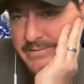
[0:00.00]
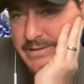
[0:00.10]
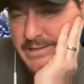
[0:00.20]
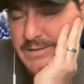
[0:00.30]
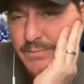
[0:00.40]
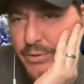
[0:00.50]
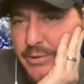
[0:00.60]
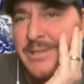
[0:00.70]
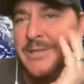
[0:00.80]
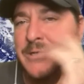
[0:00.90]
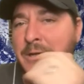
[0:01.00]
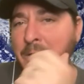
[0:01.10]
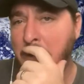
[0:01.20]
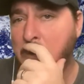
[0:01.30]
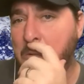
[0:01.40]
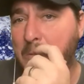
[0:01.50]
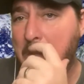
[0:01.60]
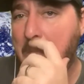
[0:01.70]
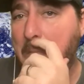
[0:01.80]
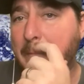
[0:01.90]
It is important to know
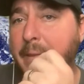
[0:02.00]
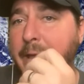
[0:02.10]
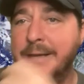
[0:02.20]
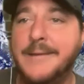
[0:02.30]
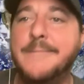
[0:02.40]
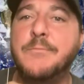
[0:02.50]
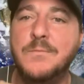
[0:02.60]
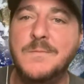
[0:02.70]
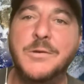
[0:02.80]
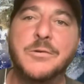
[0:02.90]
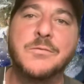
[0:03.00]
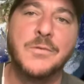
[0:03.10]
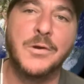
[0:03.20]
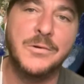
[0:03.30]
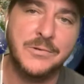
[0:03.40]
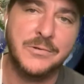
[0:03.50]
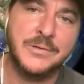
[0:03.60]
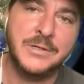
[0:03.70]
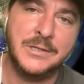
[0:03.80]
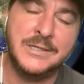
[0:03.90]
like your role,
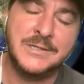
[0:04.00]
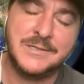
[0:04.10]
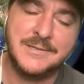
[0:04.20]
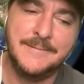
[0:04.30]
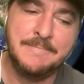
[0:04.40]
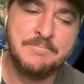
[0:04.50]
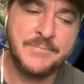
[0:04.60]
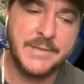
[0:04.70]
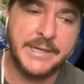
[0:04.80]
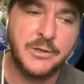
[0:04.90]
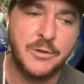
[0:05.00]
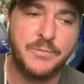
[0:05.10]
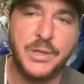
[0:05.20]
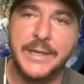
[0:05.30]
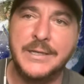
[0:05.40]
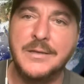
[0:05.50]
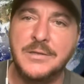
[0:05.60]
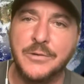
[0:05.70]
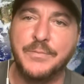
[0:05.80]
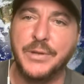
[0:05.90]
or at least like
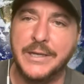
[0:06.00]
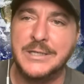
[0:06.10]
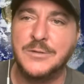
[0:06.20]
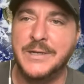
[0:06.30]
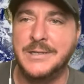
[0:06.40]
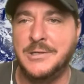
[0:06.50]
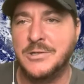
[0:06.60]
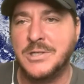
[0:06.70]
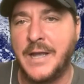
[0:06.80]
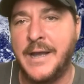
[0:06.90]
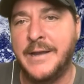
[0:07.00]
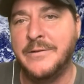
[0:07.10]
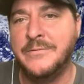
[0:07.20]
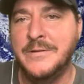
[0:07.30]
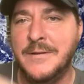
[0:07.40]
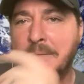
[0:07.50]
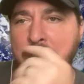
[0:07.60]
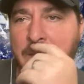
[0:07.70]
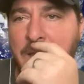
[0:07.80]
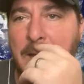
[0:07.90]
your placement and your style,
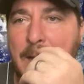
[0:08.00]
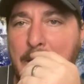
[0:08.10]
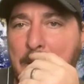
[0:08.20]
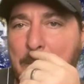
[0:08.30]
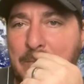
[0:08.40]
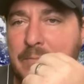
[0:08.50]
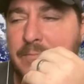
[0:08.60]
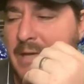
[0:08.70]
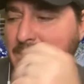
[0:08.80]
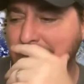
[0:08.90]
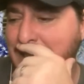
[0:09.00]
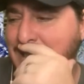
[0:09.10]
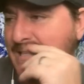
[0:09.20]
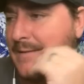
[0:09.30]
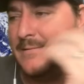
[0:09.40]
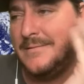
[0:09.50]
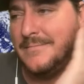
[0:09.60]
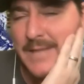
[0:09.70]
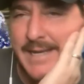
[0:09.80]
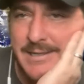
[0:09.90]
because
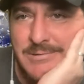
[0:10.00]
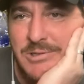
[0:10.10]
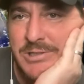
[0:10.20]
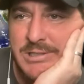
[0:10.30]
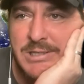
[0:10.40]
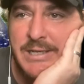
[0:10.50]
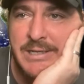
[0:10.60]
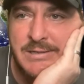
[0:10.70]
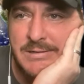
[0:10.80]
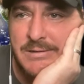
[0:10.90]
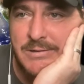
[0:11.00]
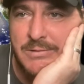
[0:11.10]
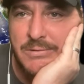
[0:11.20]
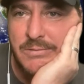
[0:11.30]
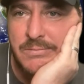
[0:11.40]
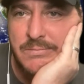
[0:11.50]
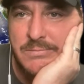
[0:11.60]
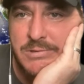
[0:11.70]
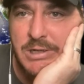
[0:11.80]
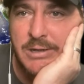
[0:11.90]
that can just sink a whole
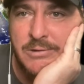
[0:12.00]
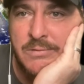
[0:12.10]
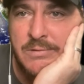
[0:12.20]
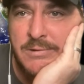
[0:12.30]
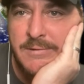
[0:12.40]
show.